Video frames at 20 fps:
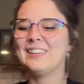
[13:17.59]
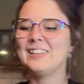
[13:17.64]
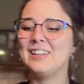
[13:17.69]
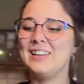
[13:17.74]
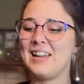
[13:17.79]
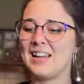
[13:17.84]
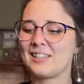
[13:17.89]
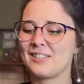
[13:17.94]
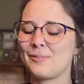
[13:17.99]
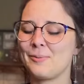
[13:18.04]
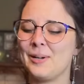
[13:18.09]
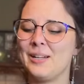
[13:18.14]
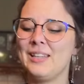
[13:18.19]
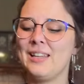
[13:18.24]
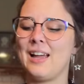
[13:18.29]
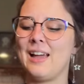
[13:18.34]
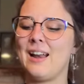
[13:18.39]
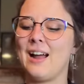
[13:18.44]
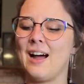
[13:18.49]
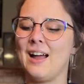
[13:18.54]
The next one
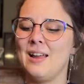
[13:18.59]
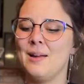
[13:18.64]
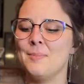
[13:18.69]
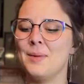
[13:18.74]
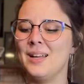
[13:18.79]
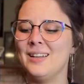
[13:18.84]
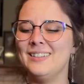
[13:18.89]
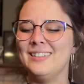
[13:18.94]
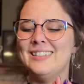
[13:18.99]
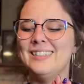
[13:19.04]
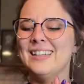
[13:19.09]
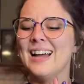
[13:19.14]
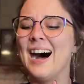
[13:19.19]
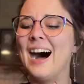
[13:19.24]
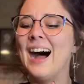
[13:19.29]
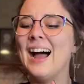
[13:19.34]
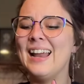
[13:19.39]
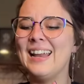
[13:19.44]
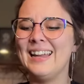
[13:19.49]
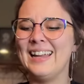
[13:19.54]
that I am
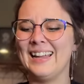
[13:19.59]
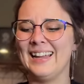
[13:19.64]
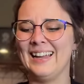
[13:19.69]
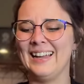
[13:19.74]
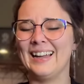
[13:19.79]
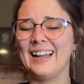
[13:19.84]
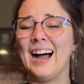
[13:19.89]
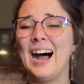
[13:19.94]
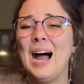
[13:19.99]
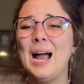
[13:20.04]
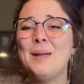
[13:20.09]
dying,